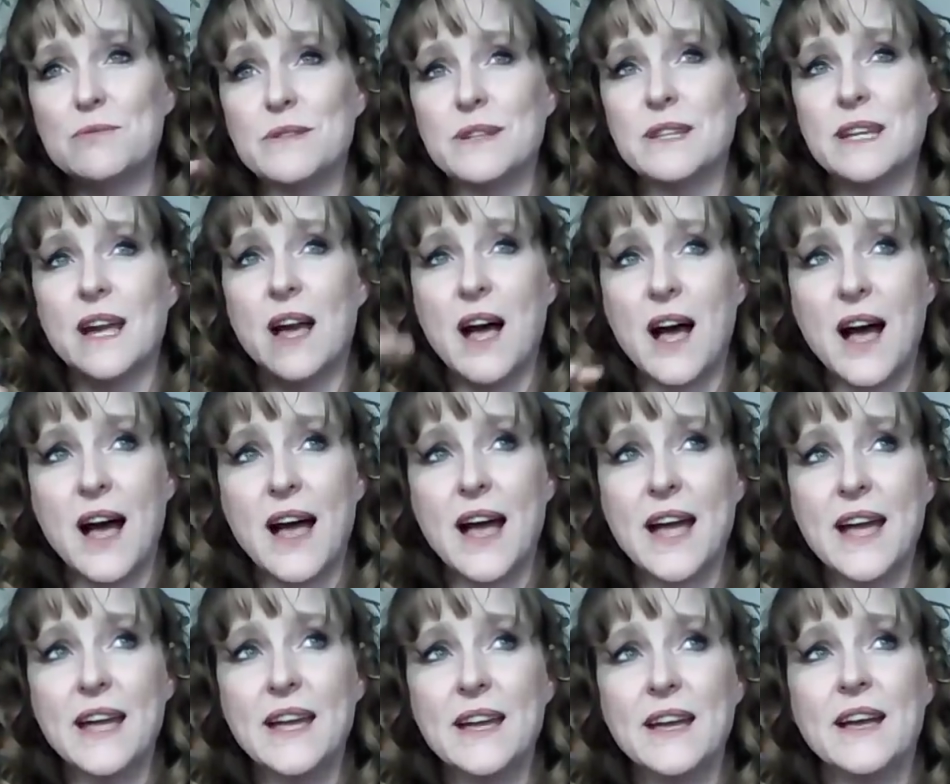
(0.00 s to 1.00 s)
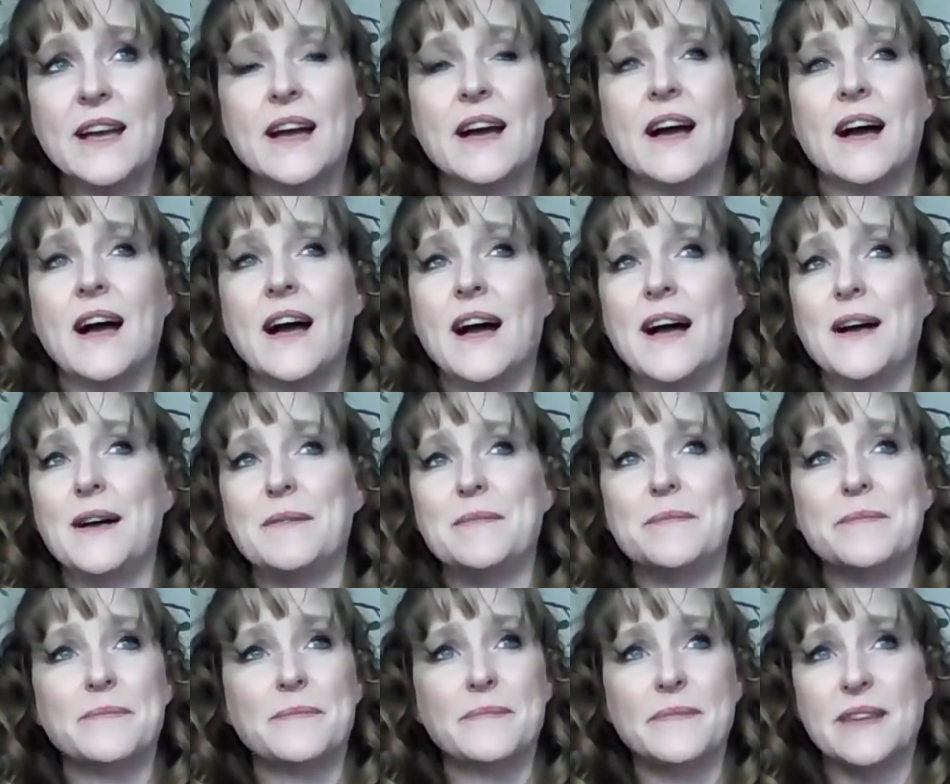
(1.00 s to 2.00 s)
really high,
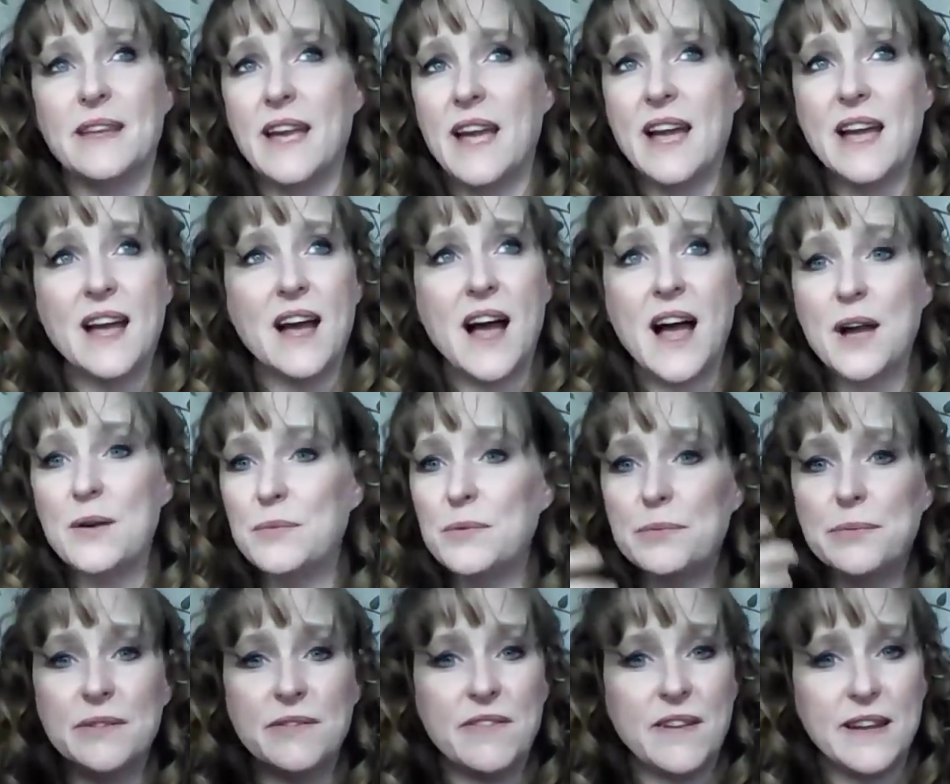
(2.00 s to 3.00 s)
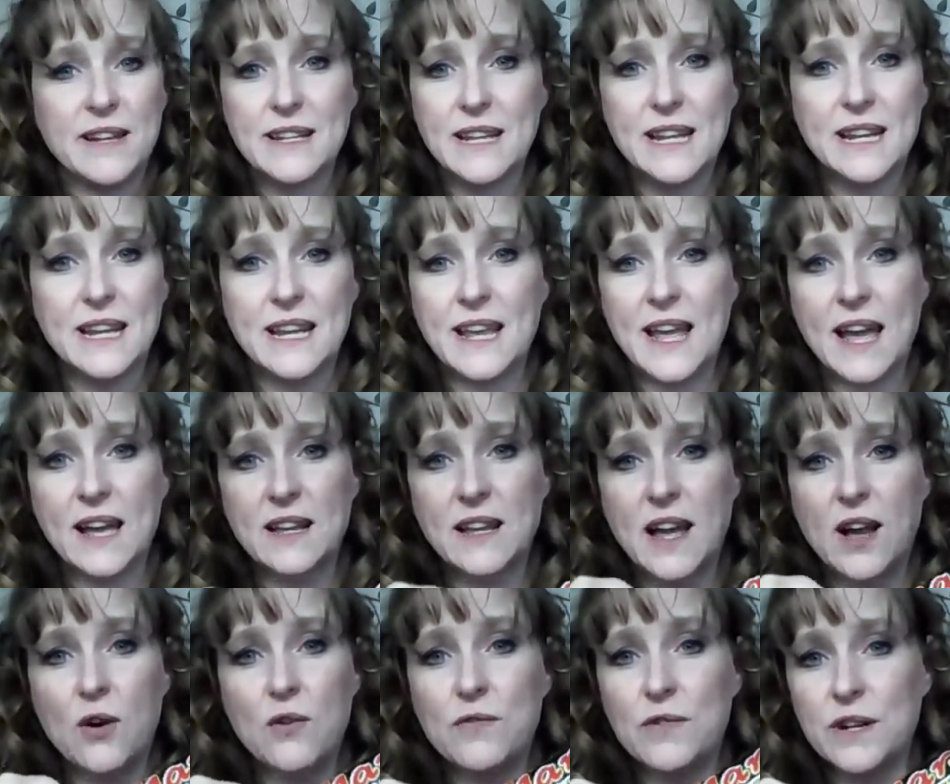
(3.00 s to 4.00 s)
um, I will refund any
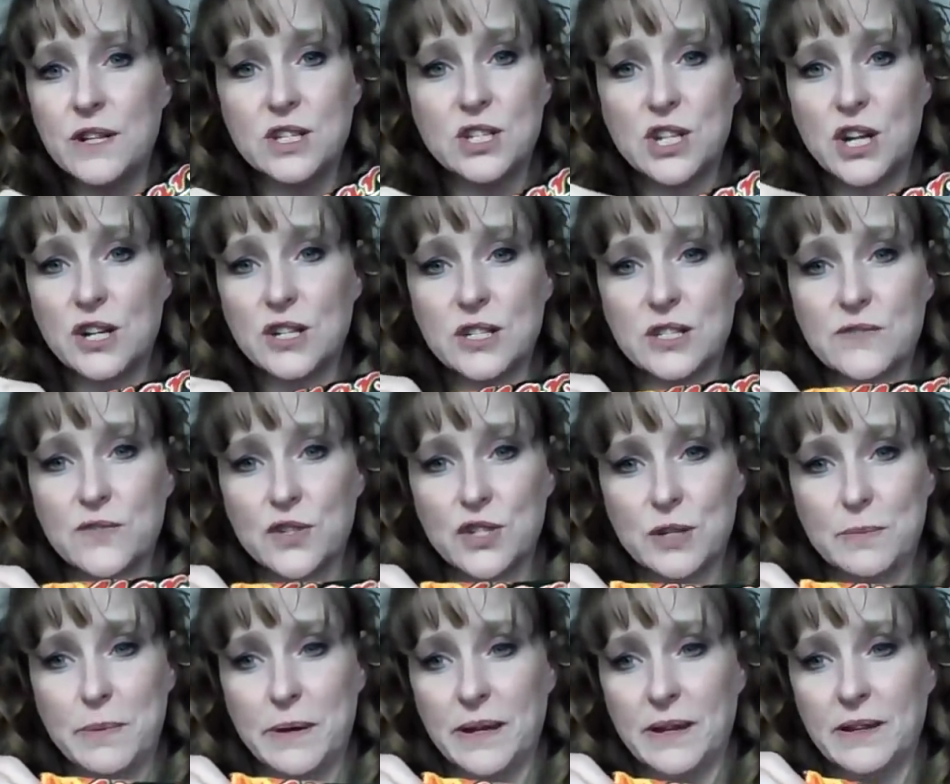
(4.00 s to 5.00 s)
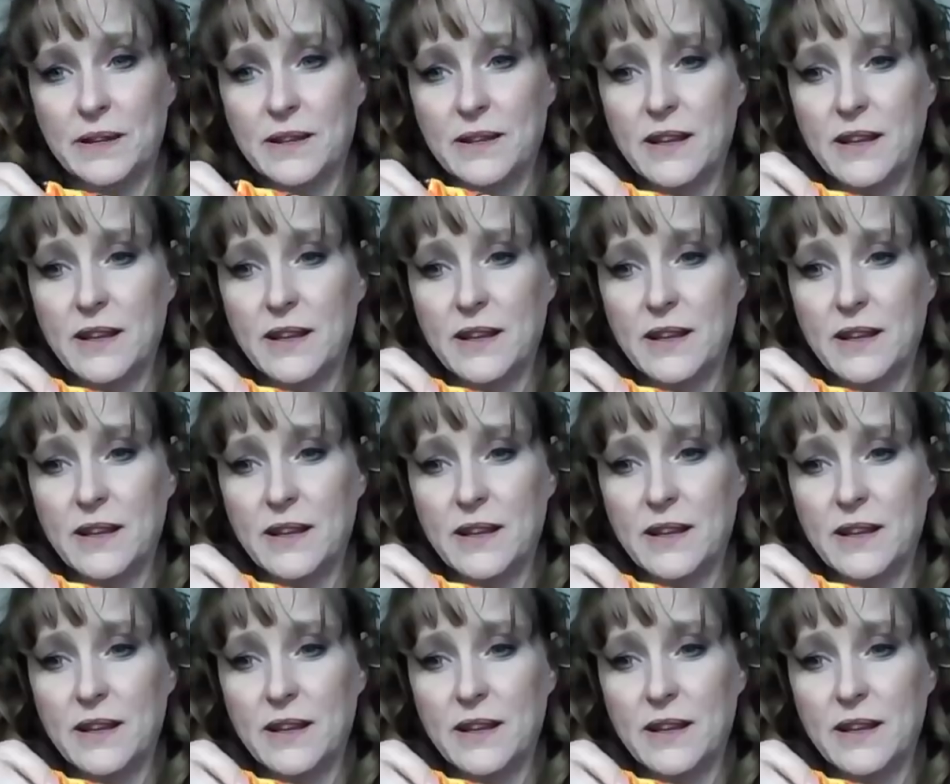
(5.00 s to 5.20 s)
overage charges for shipping.